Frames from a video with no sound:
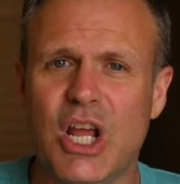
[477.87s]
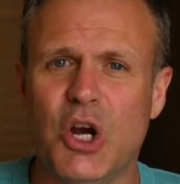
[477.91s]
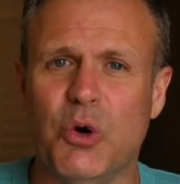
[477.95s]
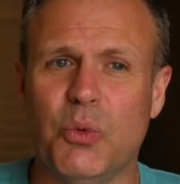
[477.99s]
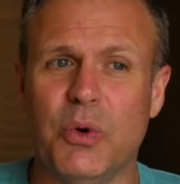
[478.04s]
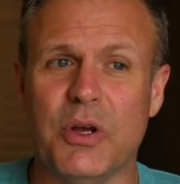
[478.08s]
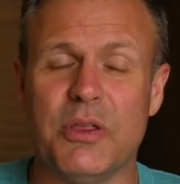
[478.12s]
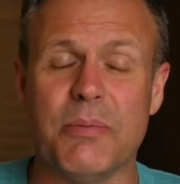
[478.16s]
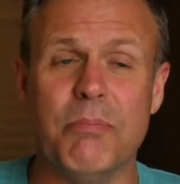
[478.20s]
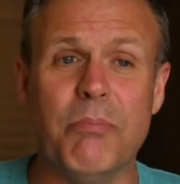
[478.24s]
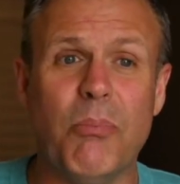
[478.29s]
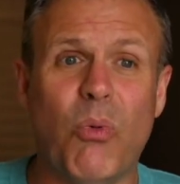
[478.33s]

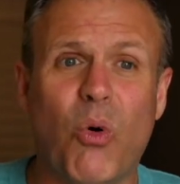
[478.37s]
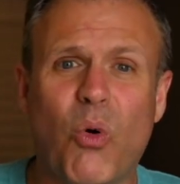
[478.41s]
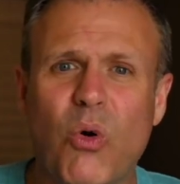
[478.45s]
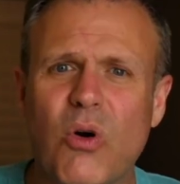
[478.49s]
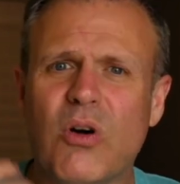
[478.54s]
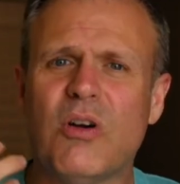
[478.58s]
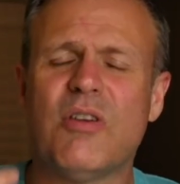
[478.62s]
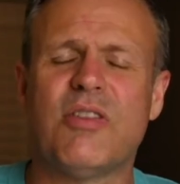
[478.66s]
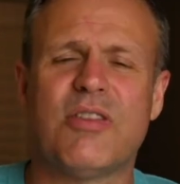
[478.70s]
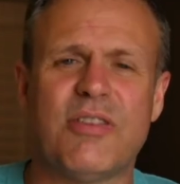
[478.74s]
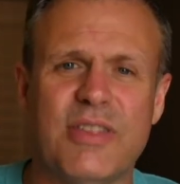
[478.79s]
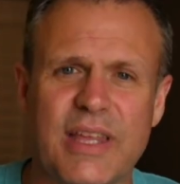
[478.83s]
with
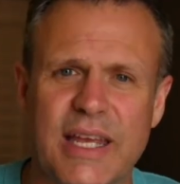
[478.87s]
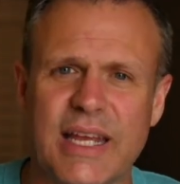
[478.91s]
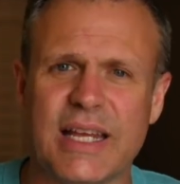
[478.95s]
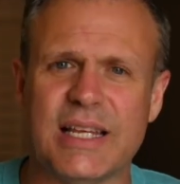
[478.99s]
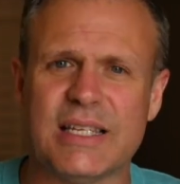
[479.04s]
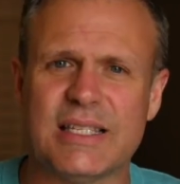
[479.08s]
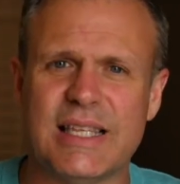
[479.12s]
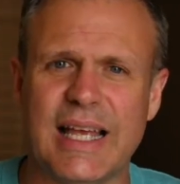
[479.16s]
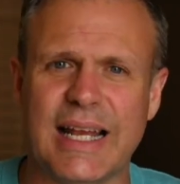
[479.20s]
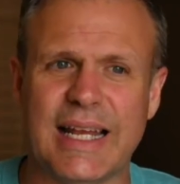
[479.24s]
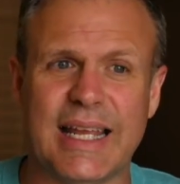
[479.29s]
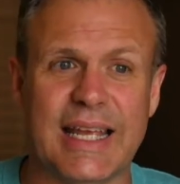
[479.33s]
more
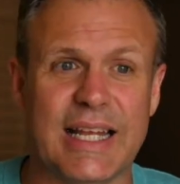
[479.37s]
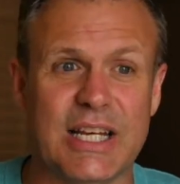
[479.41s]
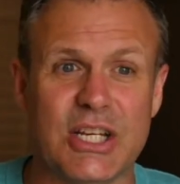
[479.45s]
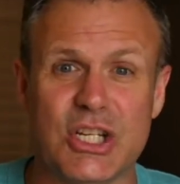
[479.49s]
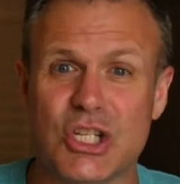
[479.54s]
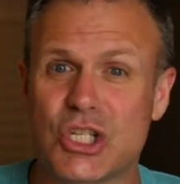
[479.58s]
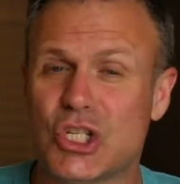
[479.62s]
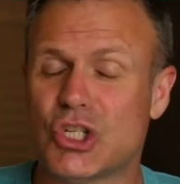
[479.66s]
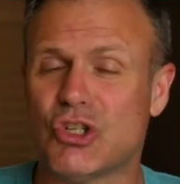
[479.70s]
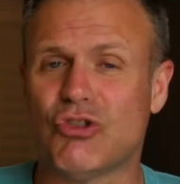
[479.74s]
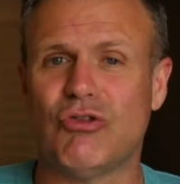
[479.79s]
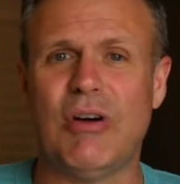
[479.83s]
things that can
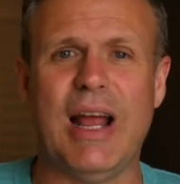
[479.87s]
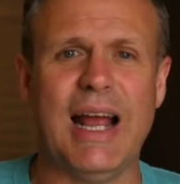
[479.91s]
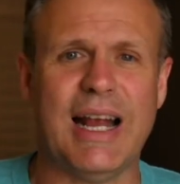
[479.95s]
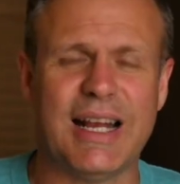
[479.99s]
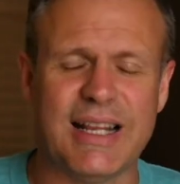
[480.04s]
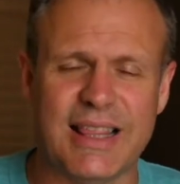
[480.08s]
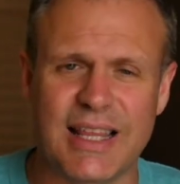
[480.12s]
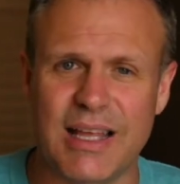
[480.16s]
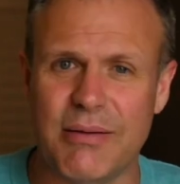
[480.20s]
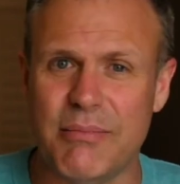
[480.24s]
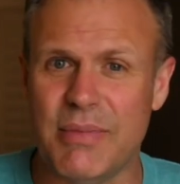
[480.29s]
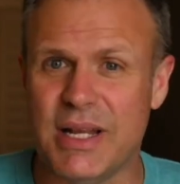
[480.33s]

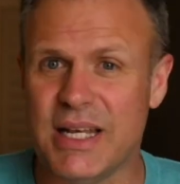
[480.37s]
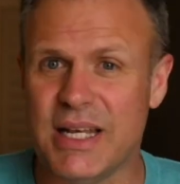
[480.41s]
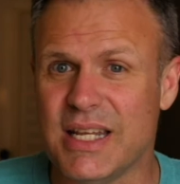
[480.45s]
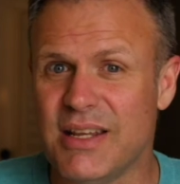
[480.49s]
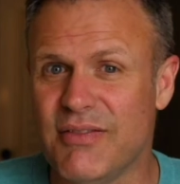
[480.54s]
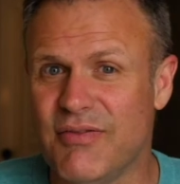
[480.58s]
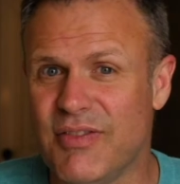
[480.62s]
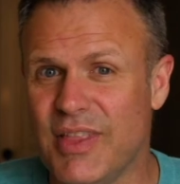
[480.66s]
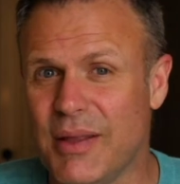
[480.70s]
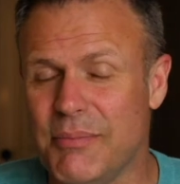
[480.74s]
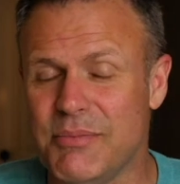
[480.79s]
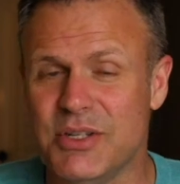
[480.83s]
distract them
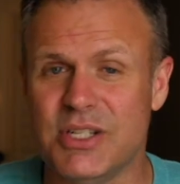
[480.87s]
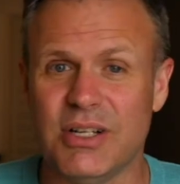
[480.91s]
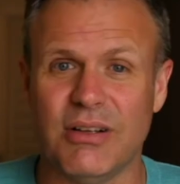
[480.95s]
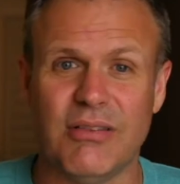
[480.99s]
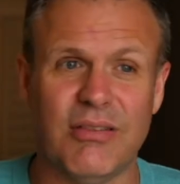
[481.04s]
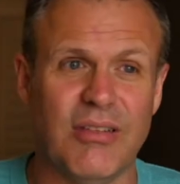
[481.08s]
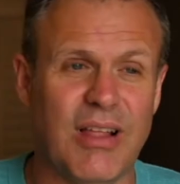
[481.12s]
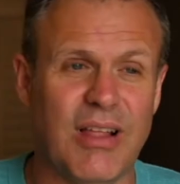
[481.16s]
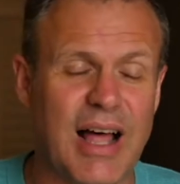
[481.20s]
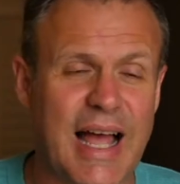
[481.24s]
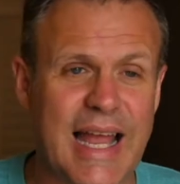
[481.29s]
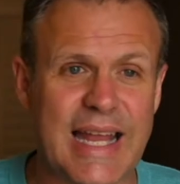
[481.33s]
give them
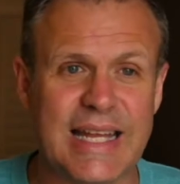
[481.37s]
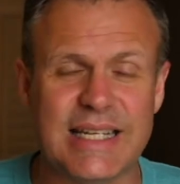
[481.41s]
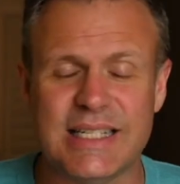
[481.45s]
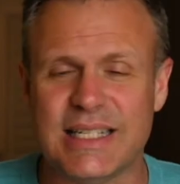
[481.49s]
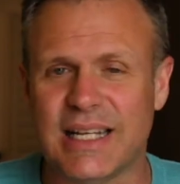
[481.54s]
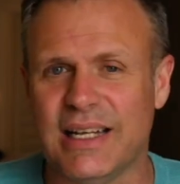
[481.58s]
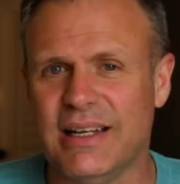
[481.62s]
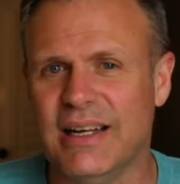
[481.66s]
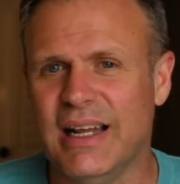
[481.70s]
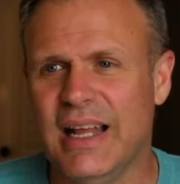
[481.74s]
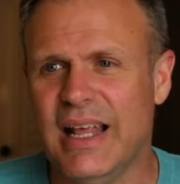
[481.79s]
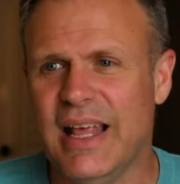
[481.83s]
delight
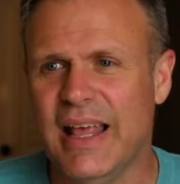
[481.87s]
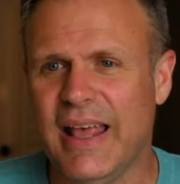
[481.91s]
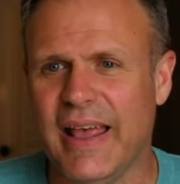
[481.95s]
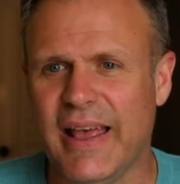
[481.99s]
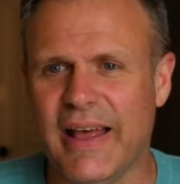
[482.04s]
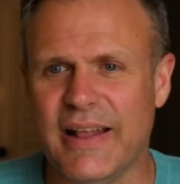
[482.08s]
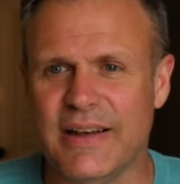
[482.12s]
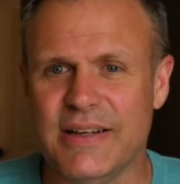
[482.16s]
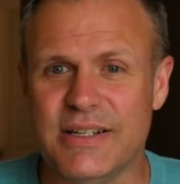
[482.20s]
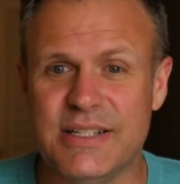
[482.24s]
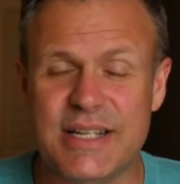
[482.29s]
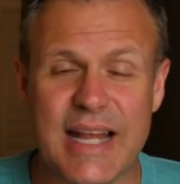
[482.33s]

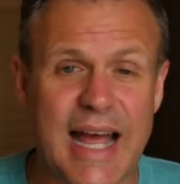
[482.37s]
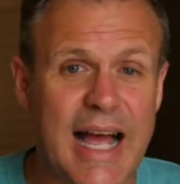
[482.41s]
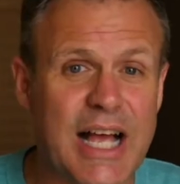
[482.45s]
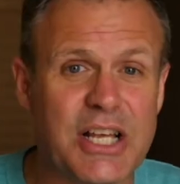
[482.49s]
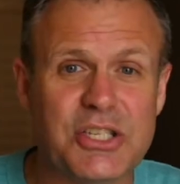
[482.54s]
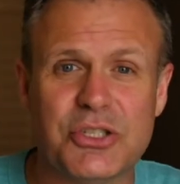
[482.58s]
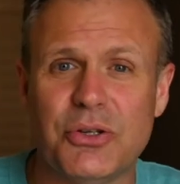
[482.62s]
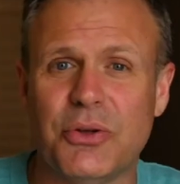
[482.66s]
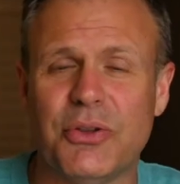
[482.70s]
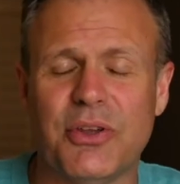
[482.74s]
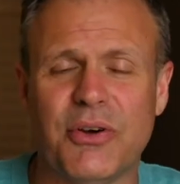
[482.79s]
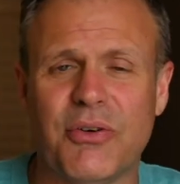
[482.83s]
and
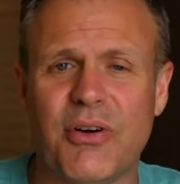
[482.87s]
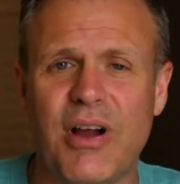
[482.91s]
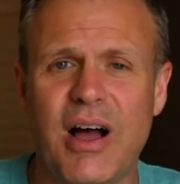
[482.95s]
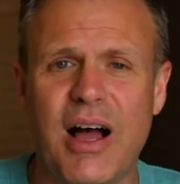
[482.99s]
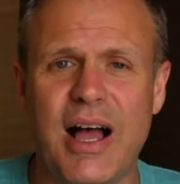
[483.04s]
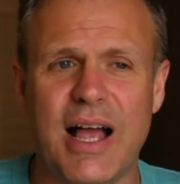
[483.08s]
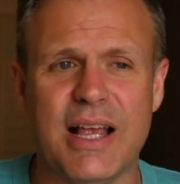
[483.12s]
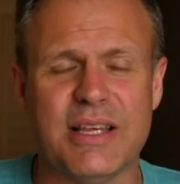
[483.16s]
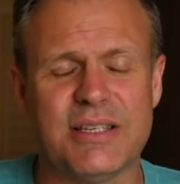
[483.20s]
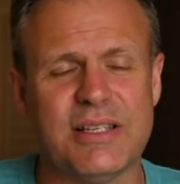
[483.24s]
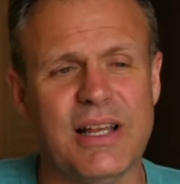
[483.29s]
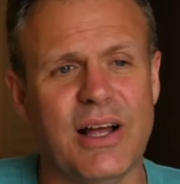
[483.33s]
dazzle their
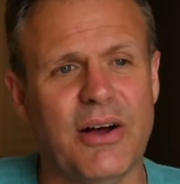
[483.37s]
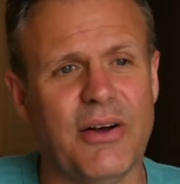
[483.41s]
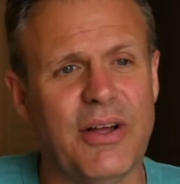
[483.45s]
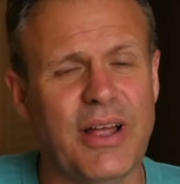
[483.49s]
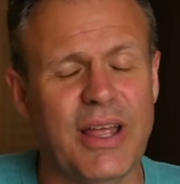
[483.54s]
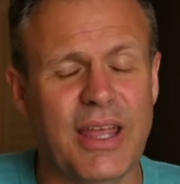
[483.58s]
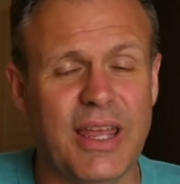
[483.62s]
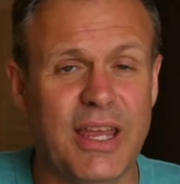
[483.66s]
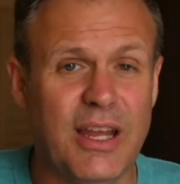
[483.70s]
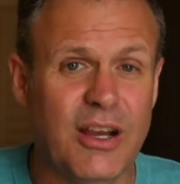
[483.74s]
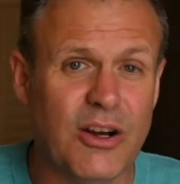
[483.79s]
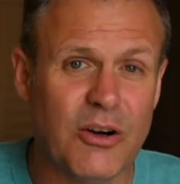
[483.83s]
eyes. Now,
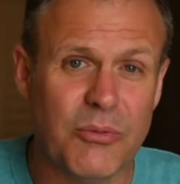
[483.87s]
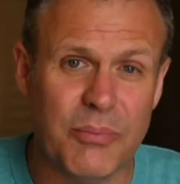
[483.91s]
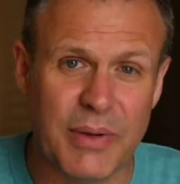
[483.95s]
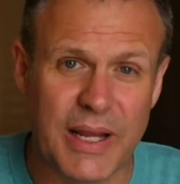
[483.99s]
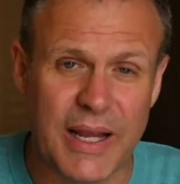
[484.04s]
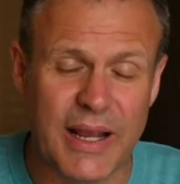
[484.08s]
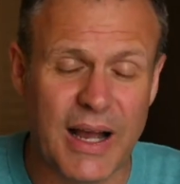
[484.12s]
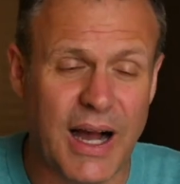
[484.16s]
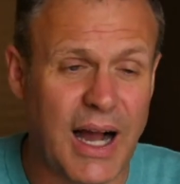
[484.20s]
hear me.